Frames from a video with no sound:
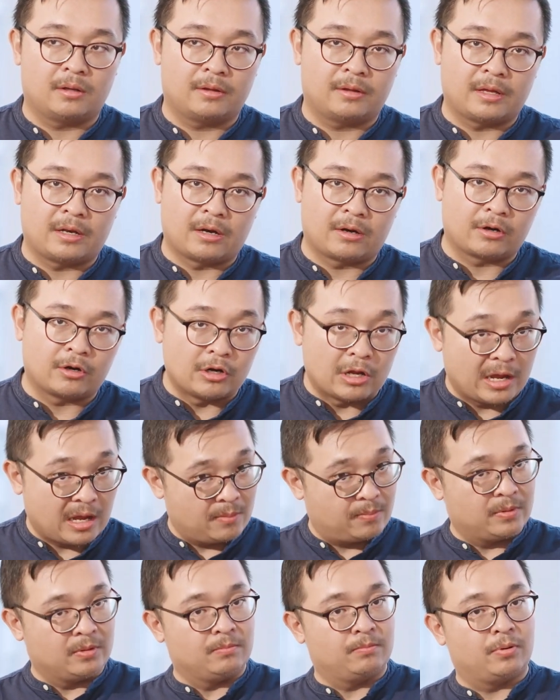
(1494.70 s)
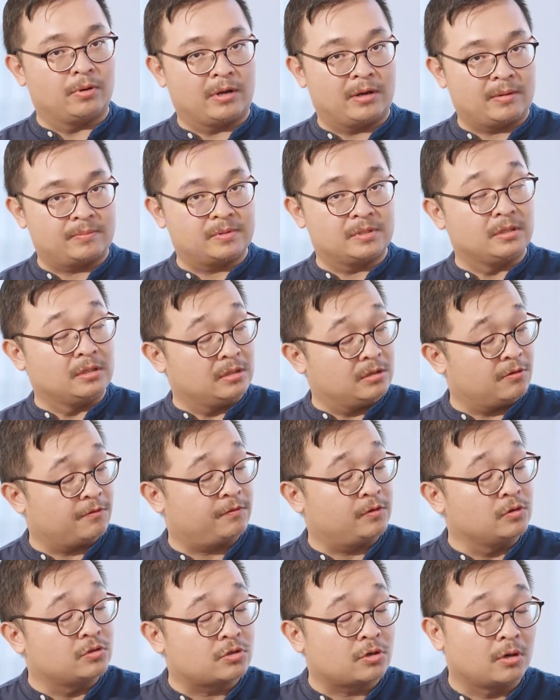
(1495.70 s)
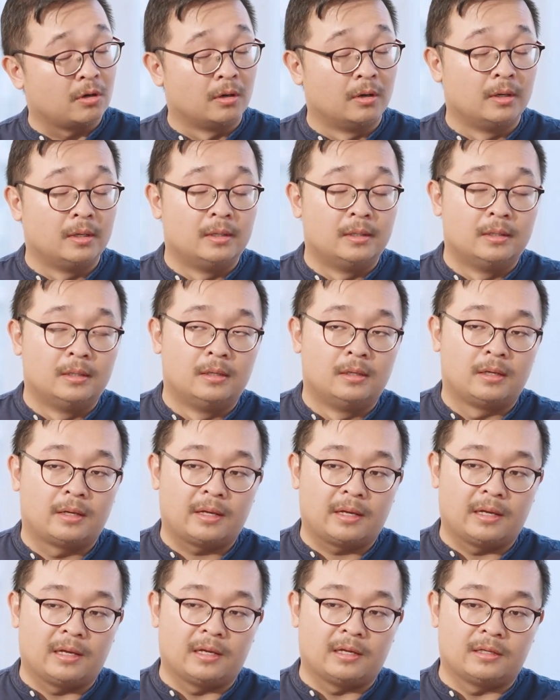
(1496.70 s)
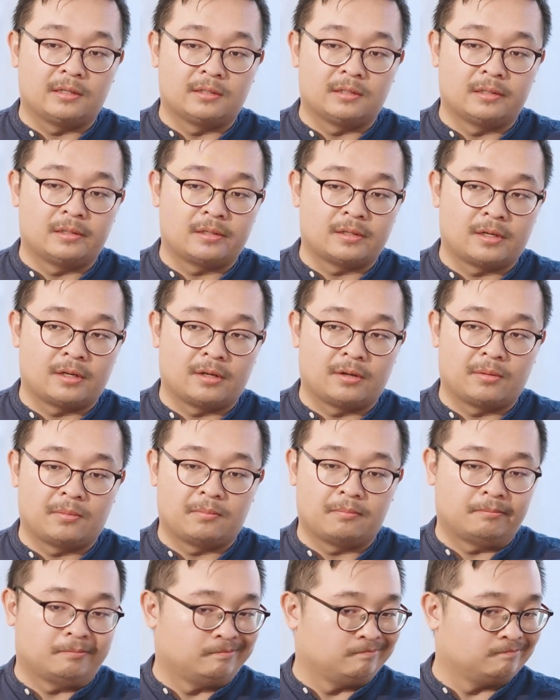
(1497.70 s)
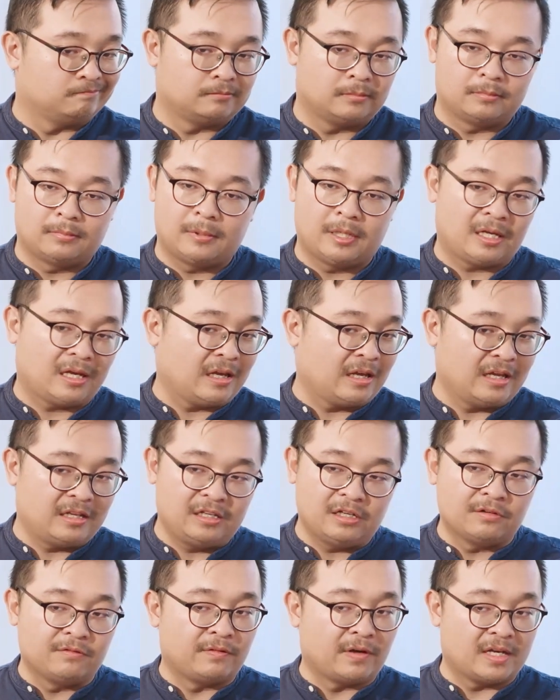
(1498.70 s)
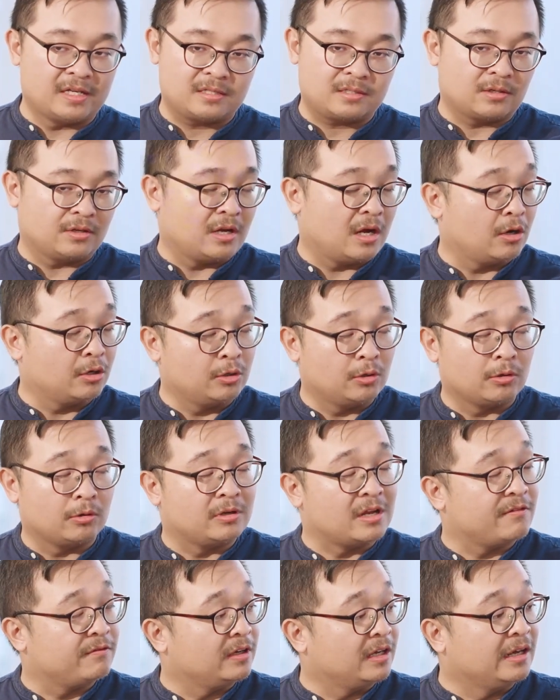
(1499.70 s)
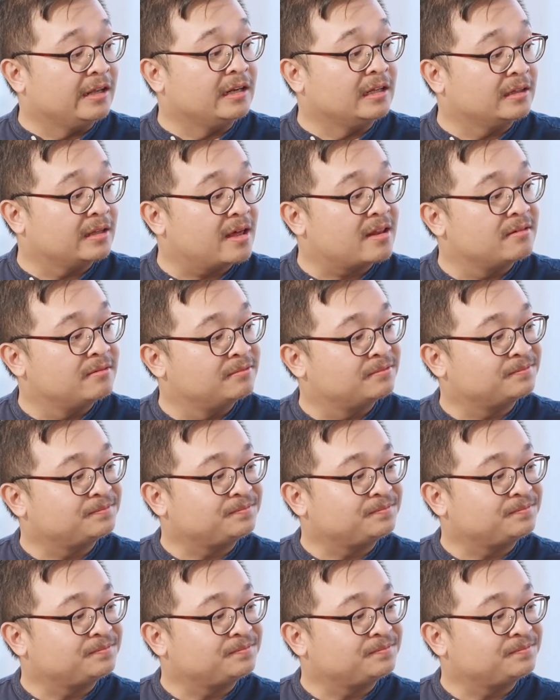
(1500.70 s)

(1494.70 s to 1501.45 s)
that are going to happen perhaps in the near future? and any advice on how you're navigating that?